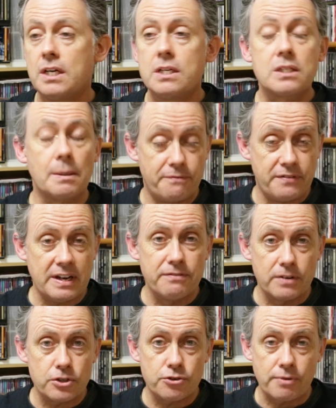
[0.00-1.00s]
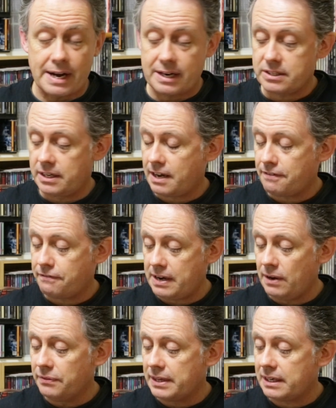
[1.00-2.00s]
some favorite tracks, and I
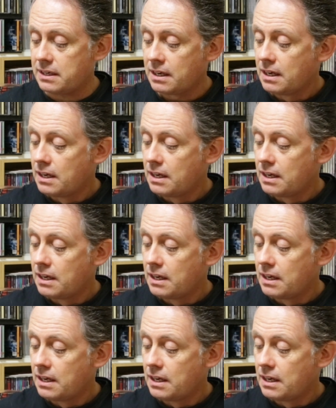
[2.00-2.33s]
found that